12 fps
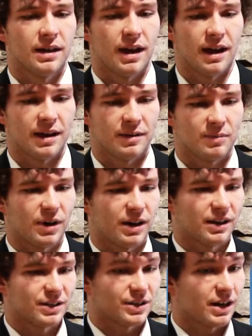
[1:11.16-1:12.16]

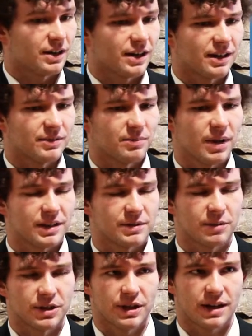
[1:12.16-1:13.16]
I started getting pains
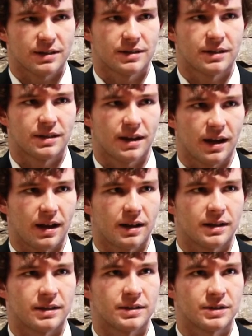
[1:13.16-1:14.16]
in my chest
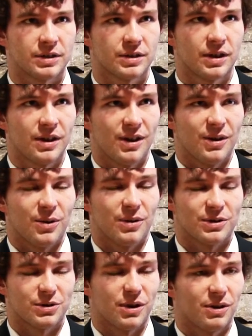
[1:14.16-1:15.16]
and
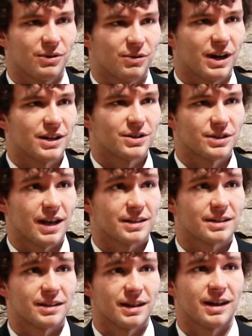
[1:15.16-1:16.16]
went through a whole range of
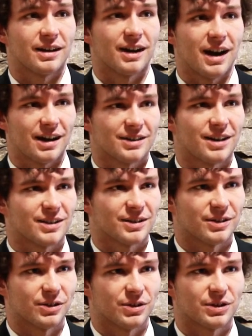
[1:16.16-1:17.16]
testing there, heart
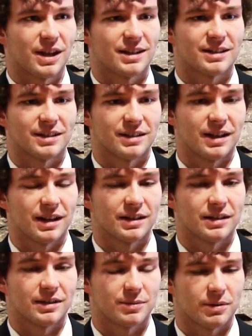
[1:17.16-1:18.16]
testing, lung testing,
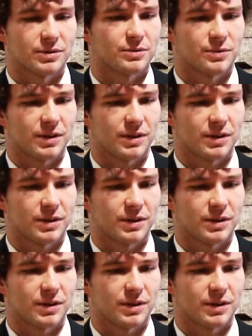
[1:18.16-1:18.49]
and I suppose it was a